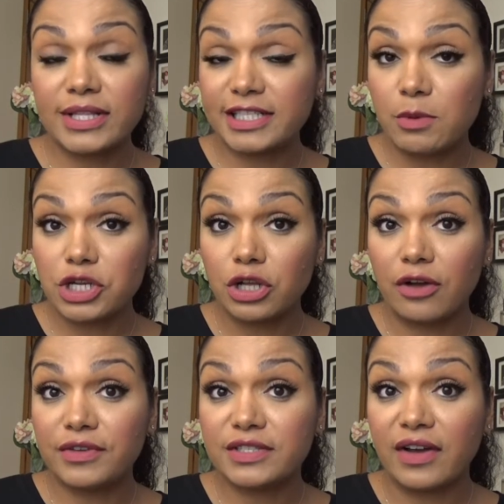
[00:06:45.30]
special
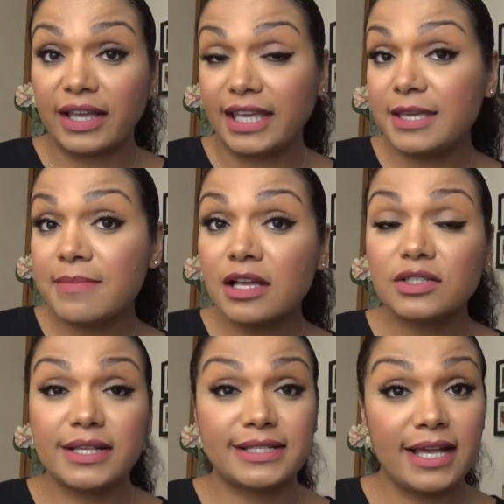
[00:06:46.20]
offers via email,
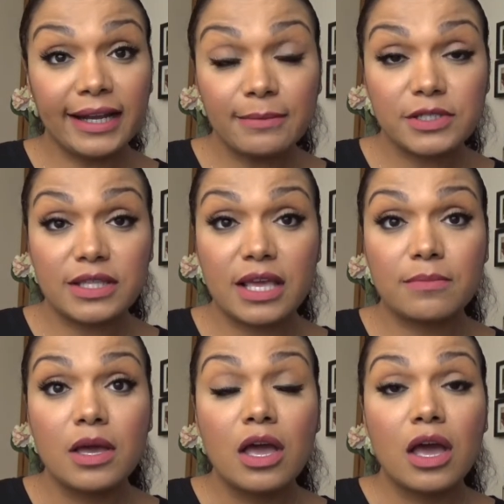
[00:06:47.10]
so sign up to them,